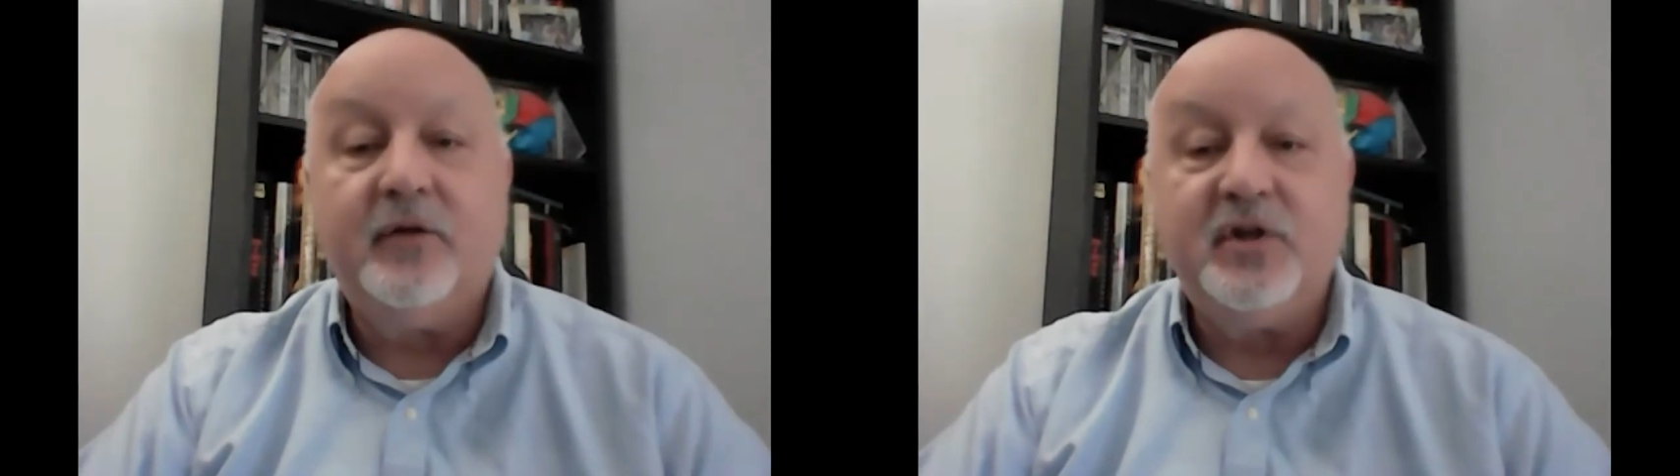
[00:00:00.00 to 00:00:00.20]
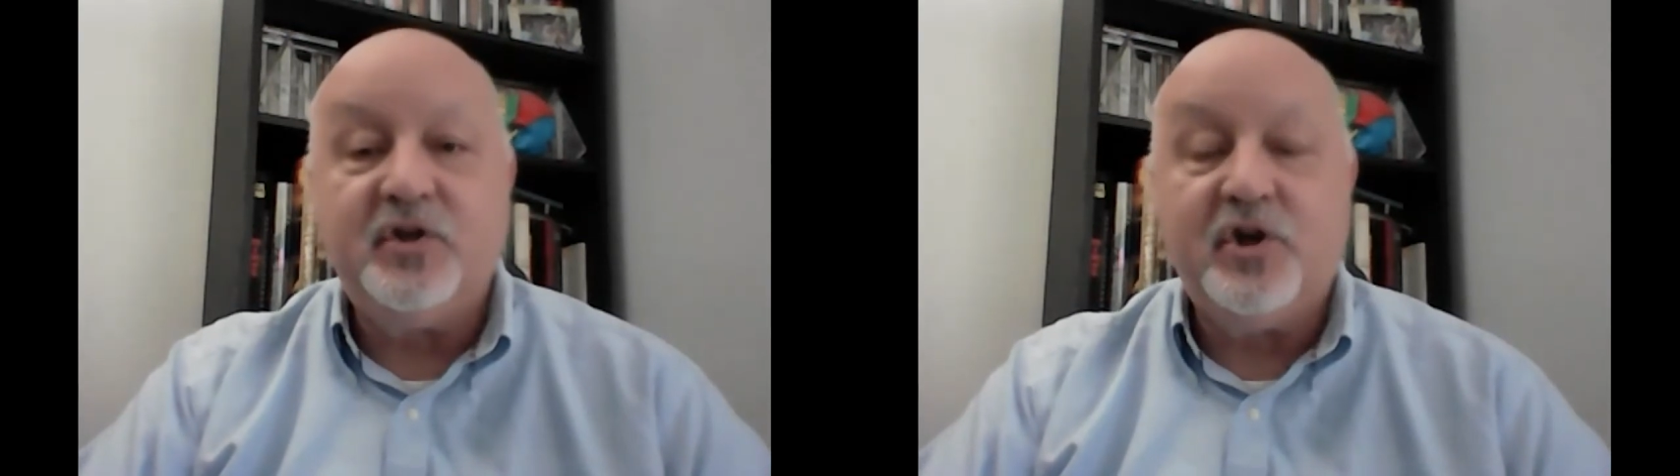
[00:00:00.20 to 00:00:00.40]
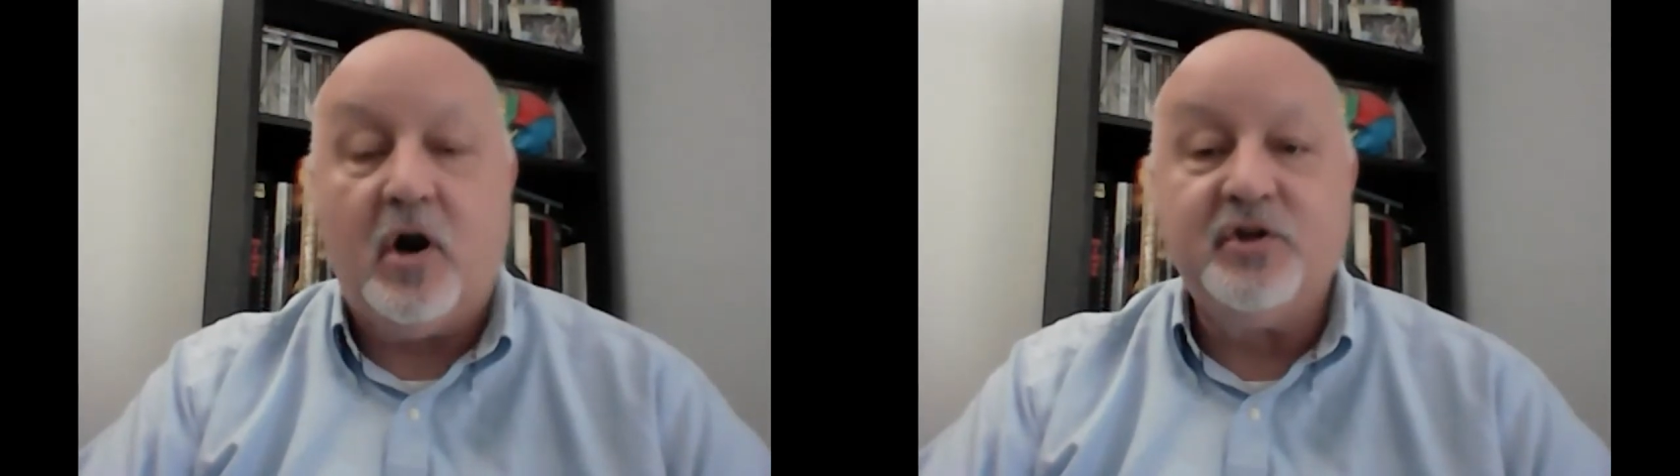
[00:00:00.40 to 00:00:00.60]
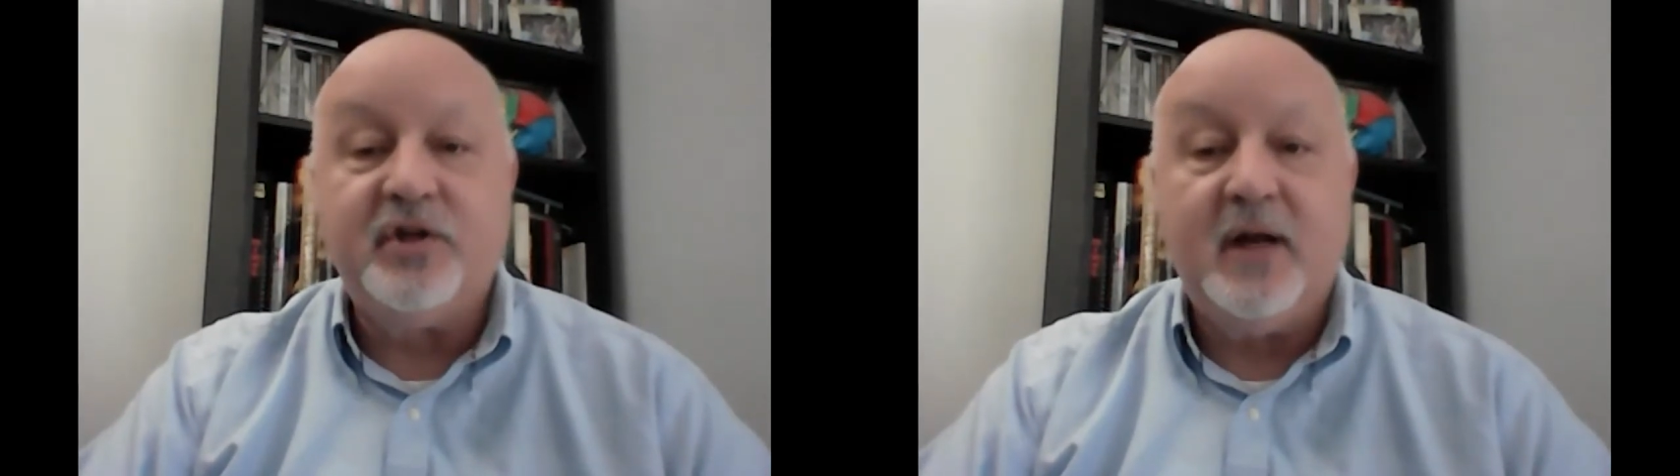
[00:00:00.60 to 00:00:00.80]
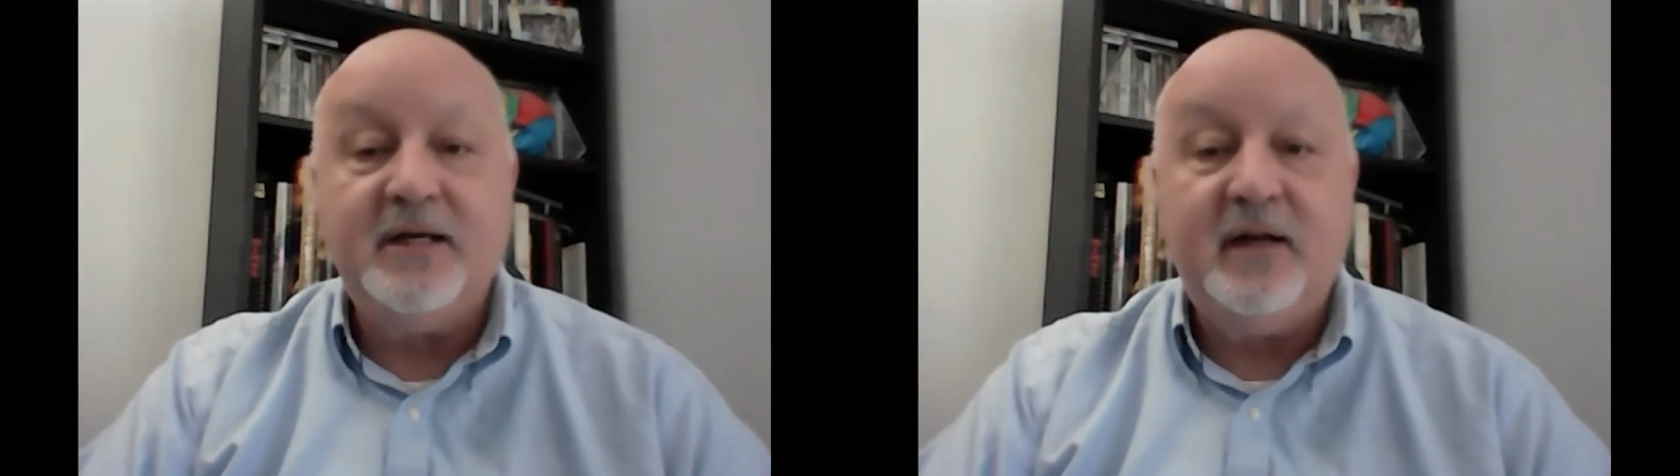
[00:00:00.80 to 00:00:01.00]
discharged
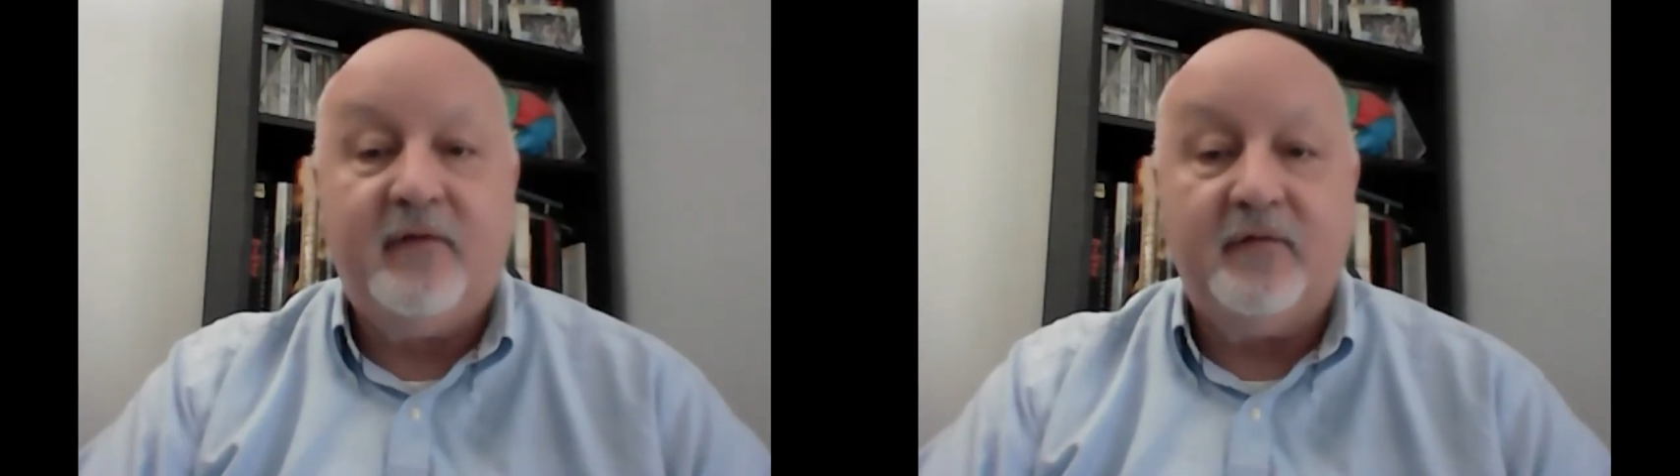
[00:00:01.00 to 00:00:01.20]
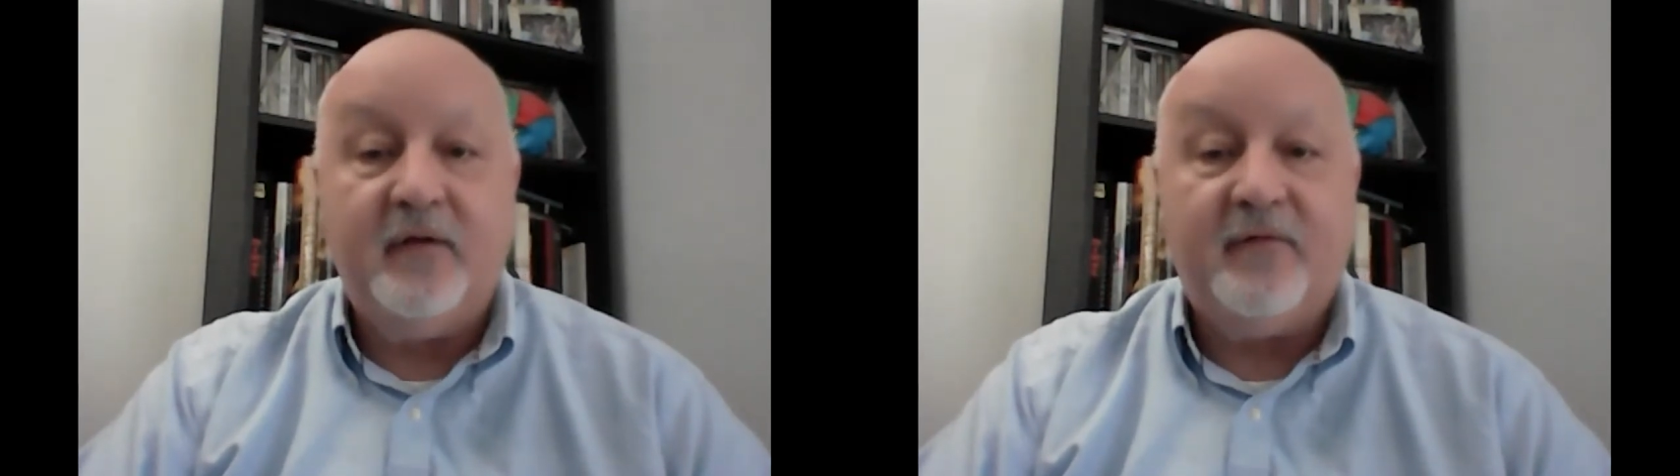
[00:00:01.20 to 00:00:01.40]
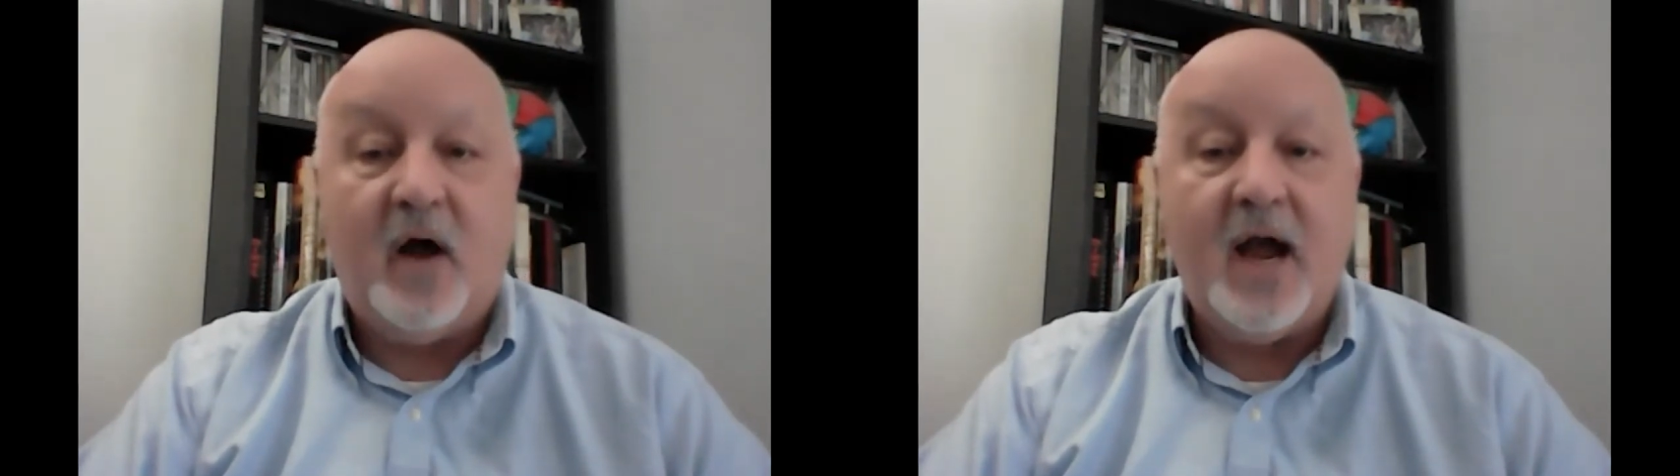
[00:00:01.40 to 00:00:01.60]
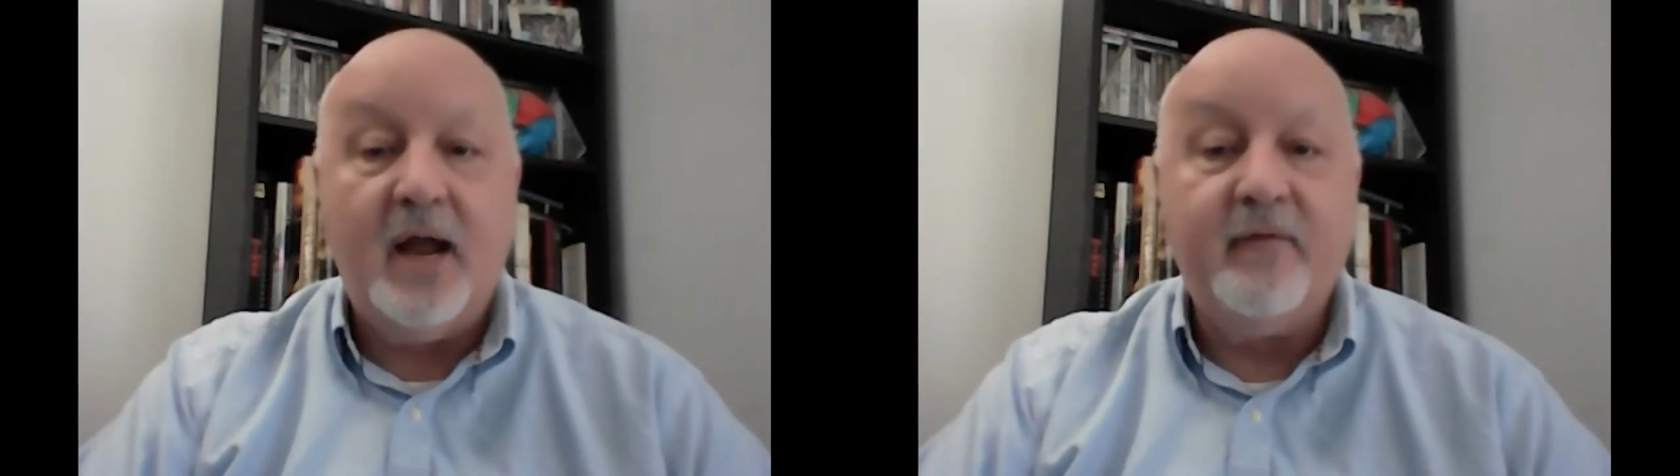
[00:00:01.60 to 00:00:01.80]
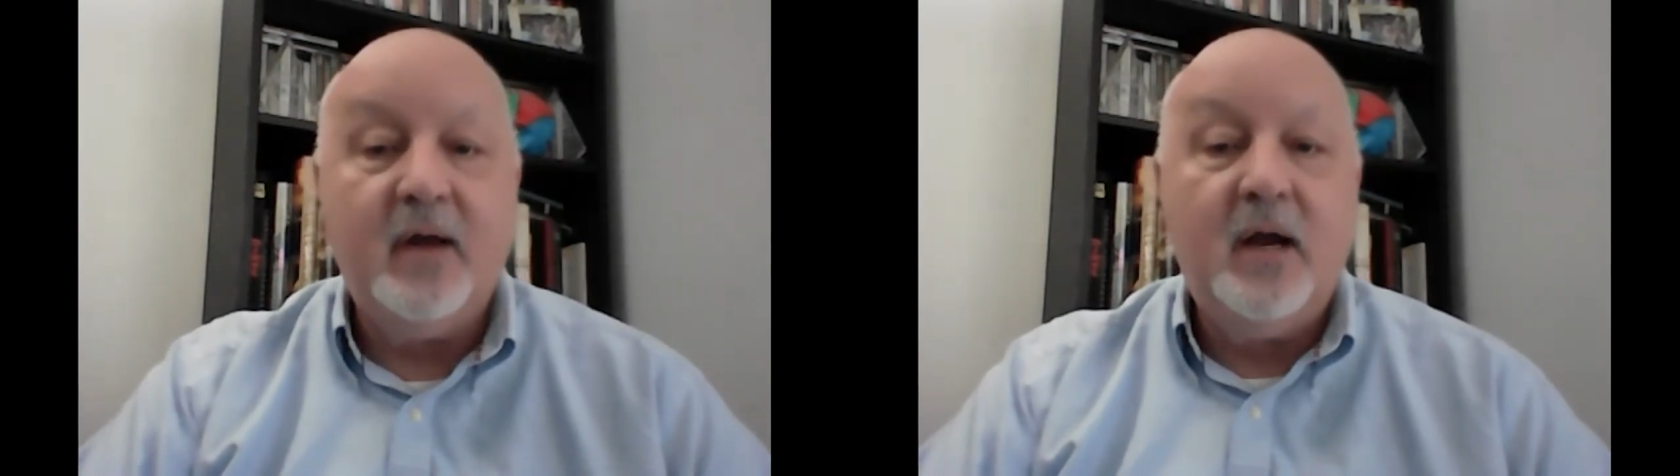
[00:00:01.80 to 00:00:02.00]
in 1955,